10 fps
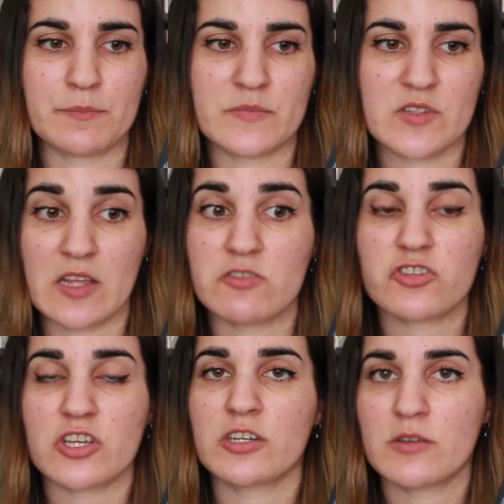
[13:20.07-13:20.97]

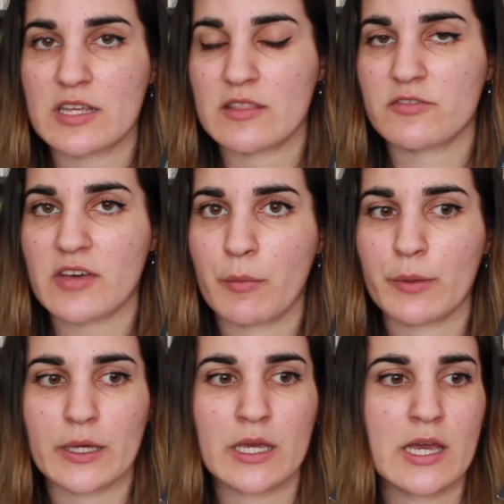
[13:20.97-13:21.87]
tension in the
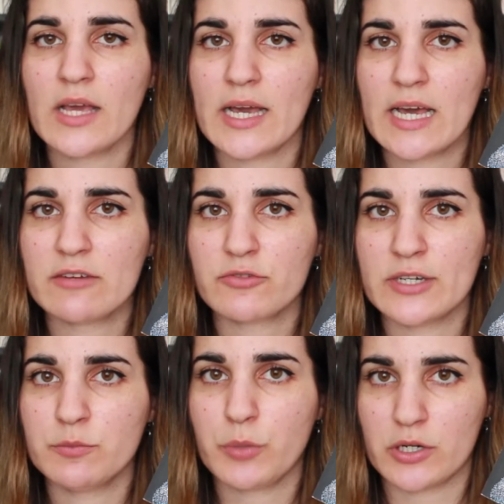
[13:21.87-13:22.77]
family. I have
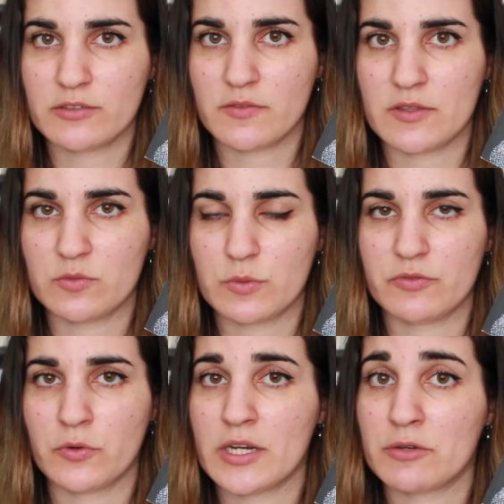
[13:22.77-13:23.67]
read parts of this
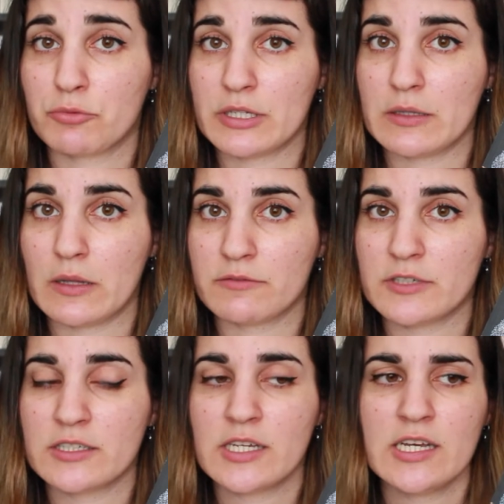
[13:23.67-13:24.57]
before and really loved
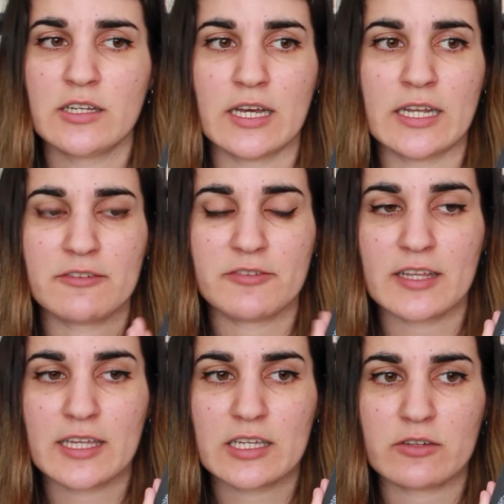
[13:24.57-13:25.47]
it, and I feel
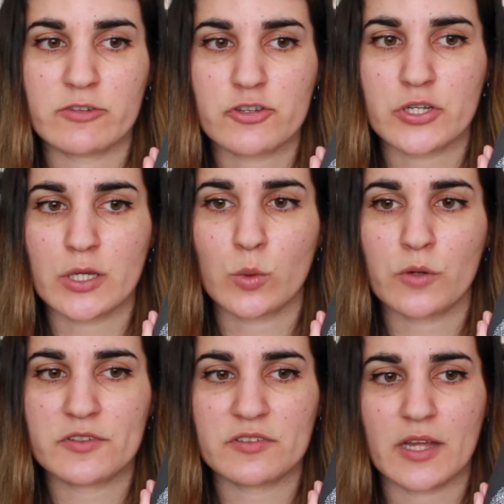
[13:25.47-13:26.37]
like Virginia
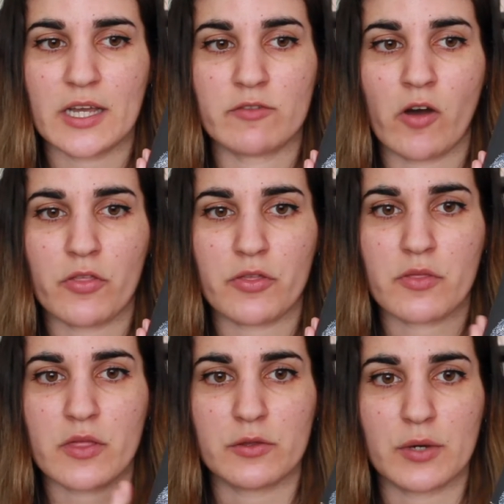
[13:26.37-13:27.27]
Woolf is the kind of author
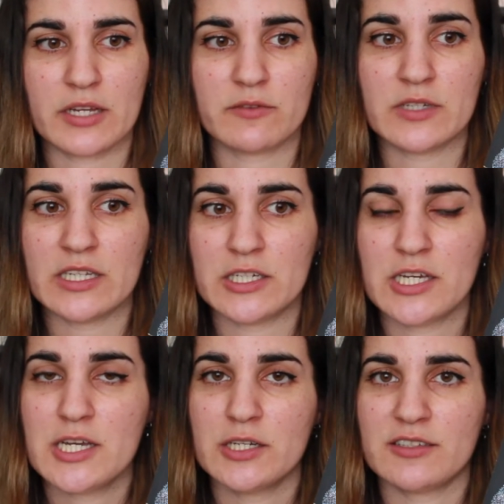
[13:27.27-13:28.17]
that you kind of need
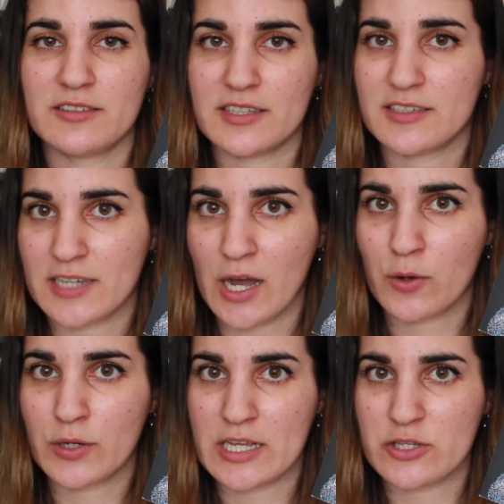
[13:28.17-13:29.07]
to sit
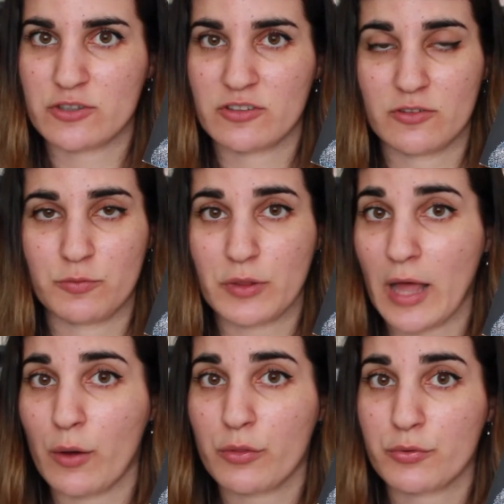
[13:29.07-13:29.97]
down and just
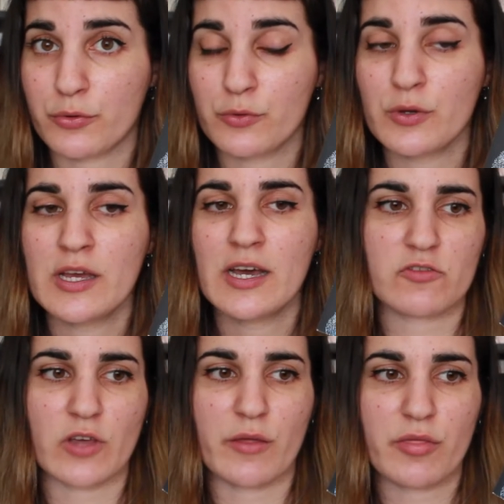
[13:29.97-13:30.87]
plow through.
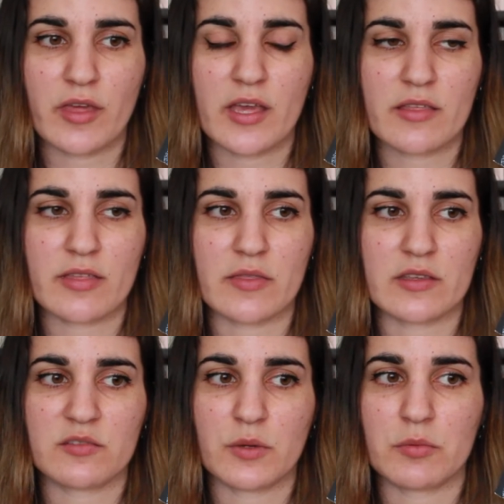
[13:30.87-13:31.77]
So I think that
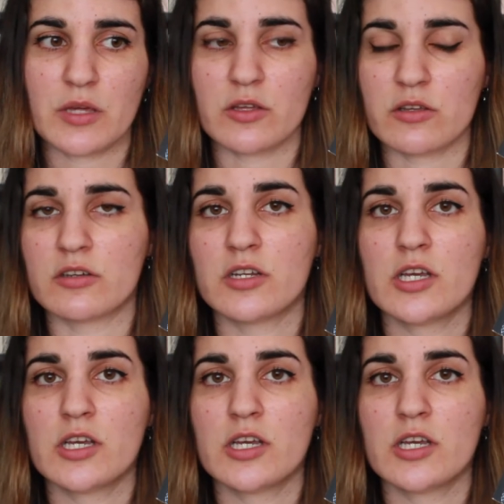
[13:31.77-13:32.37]
this might be a good